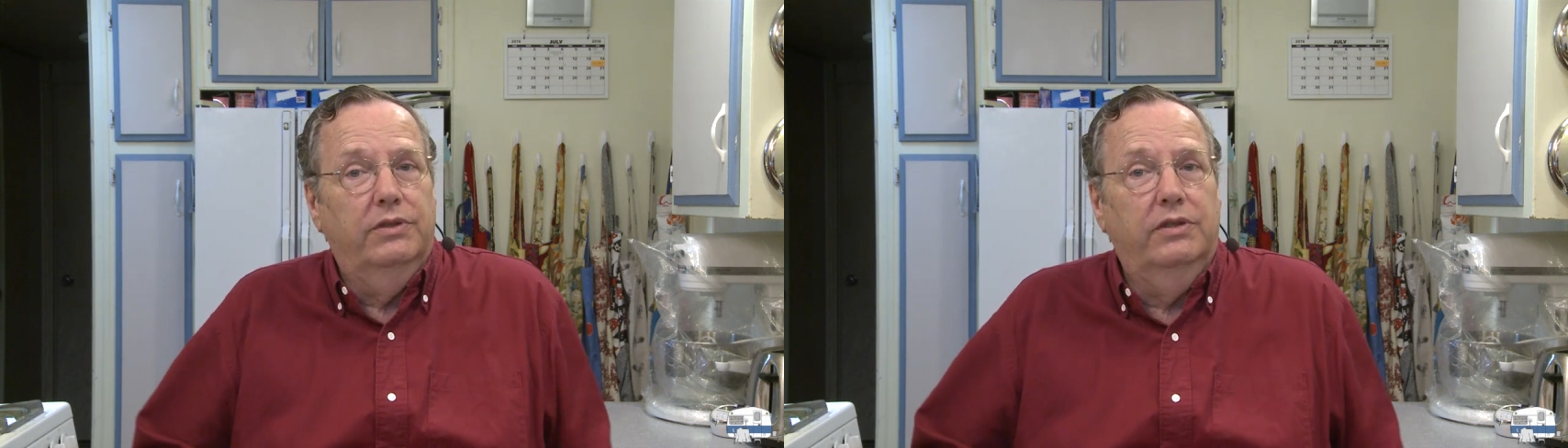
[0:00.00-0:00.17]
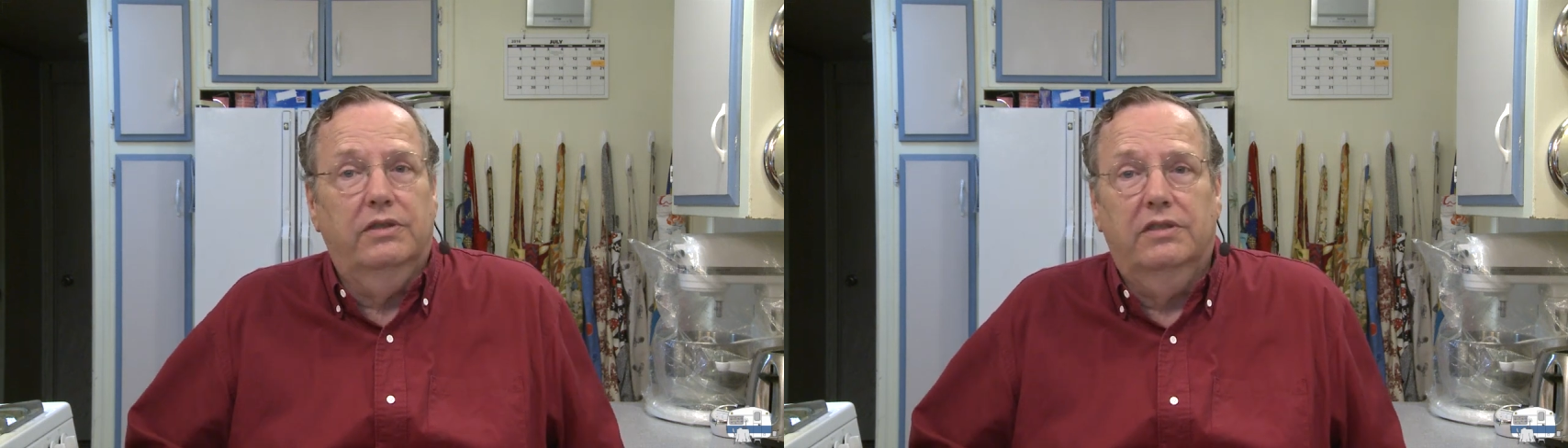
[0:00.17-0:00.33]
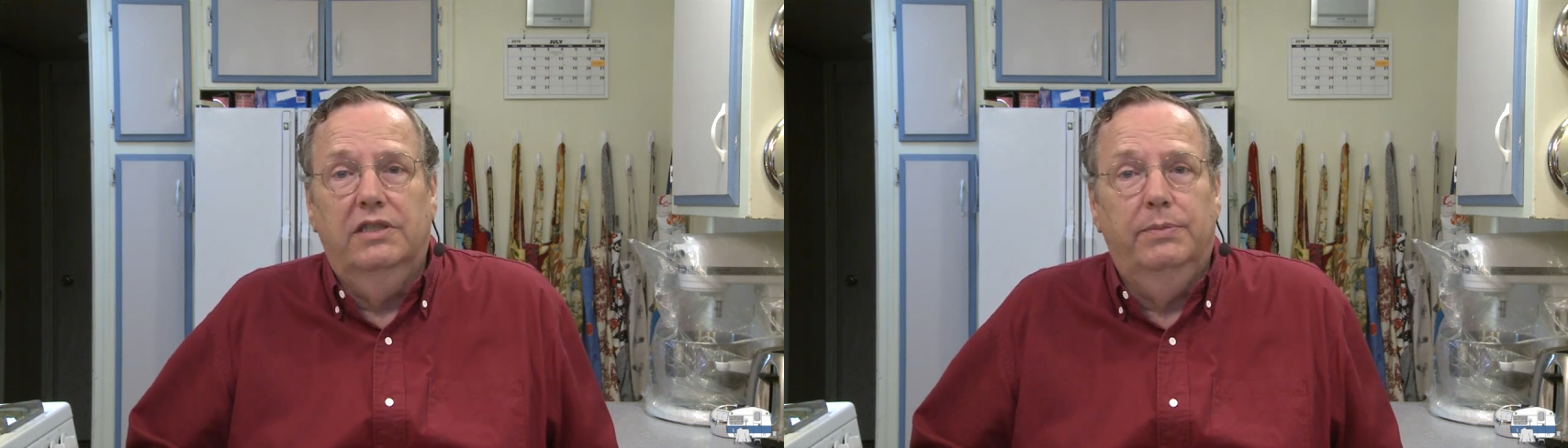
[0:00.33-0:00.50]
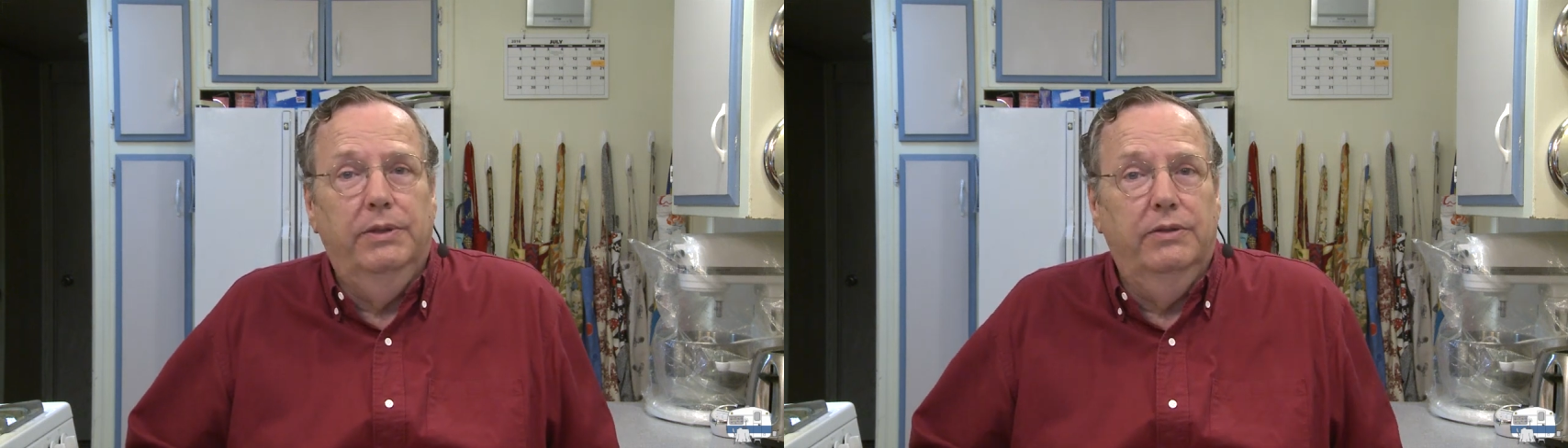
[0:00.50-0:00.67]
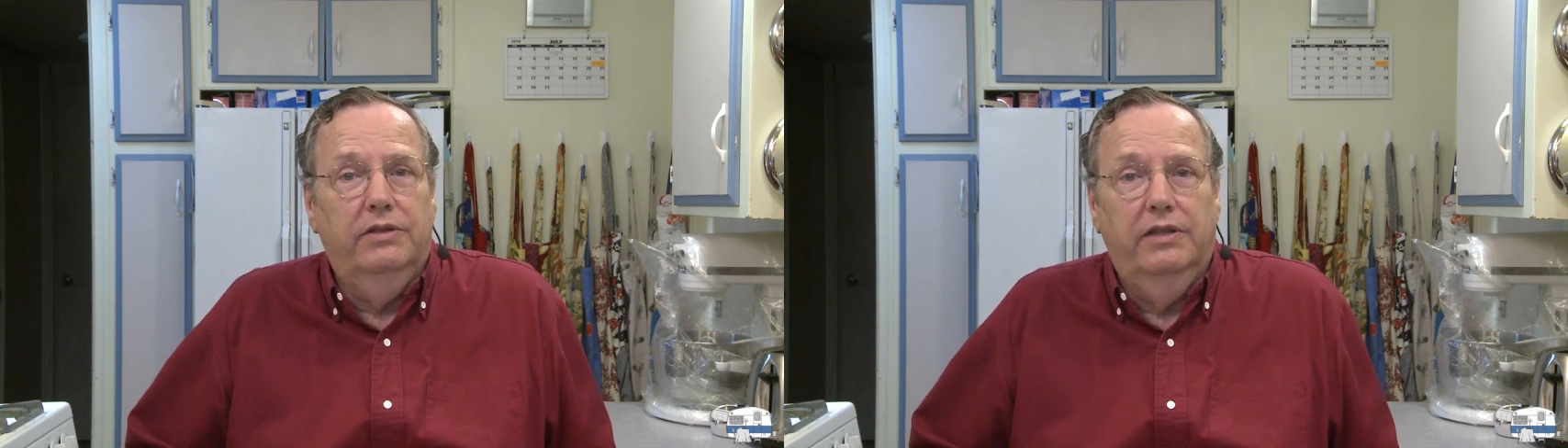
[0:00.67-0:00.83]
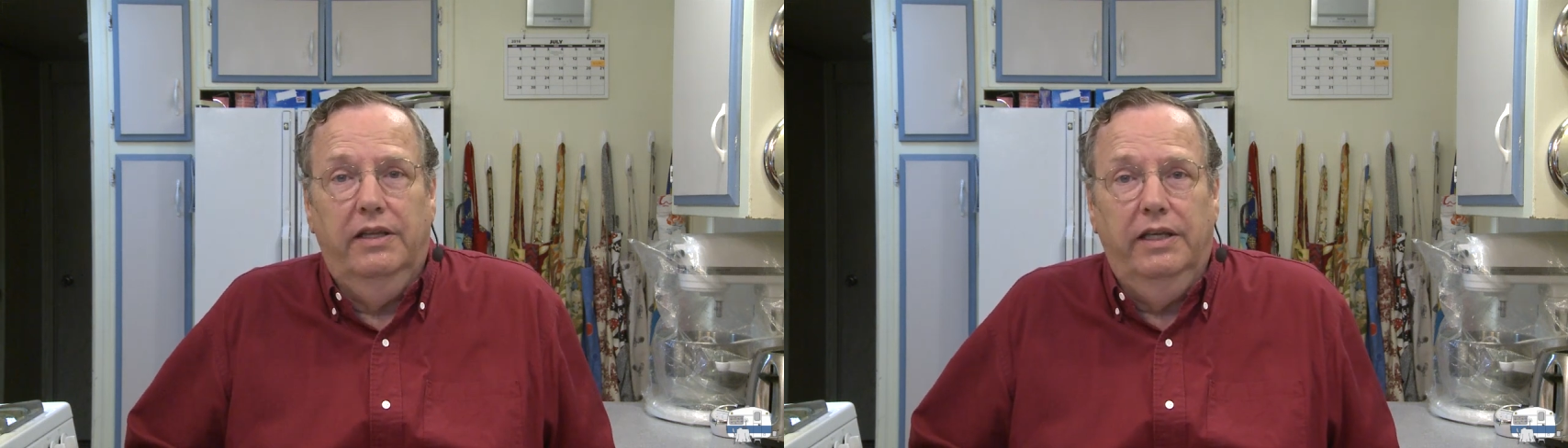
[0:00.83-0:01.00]
just
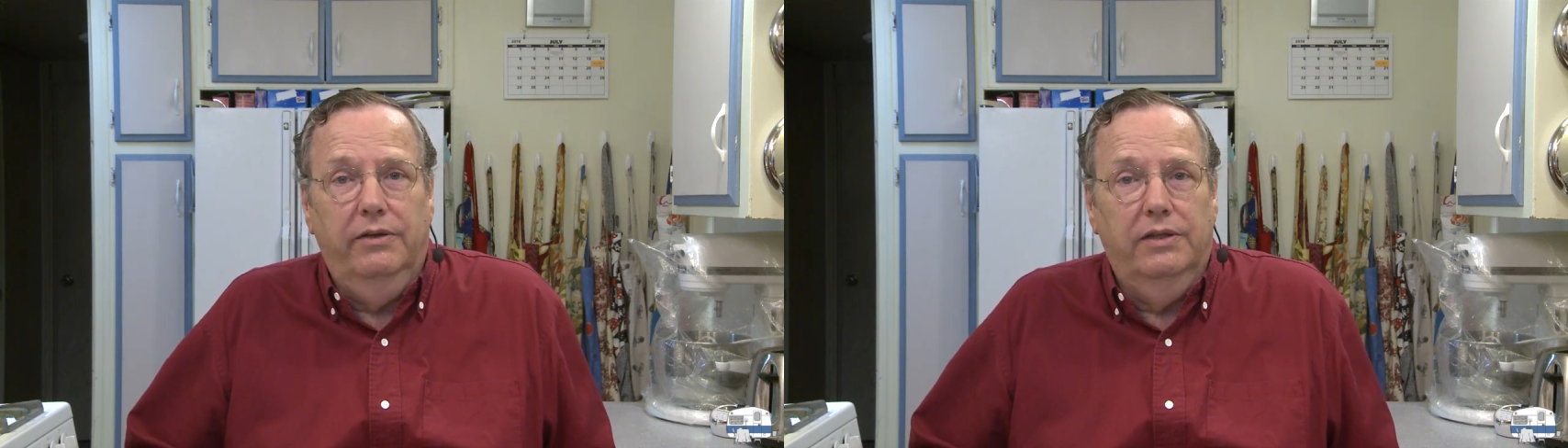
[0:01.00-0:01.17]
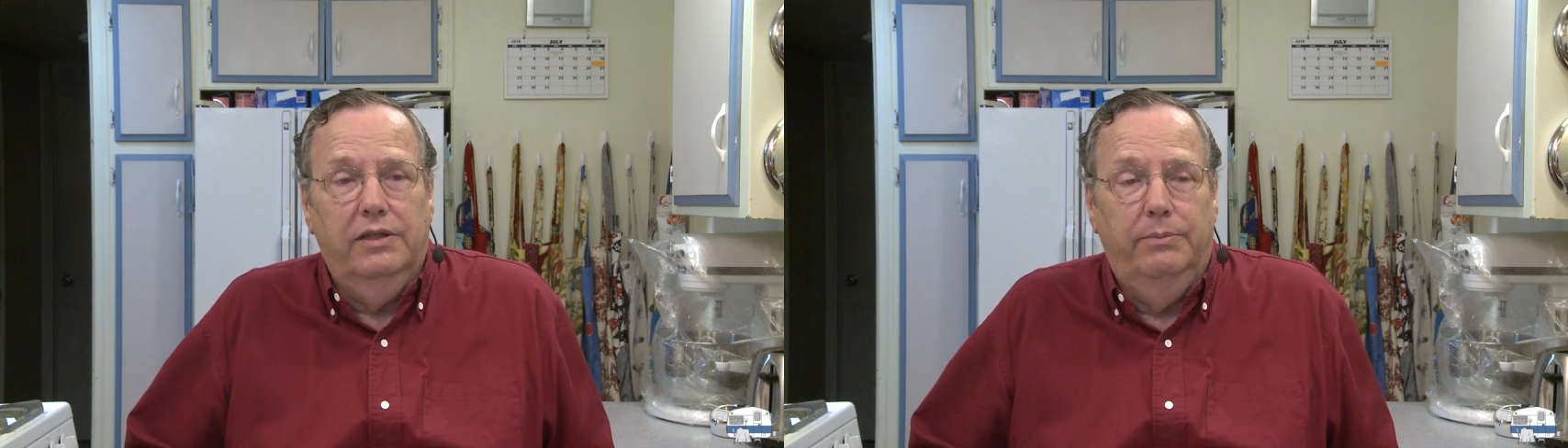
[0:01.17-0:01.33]
conspiracy theories,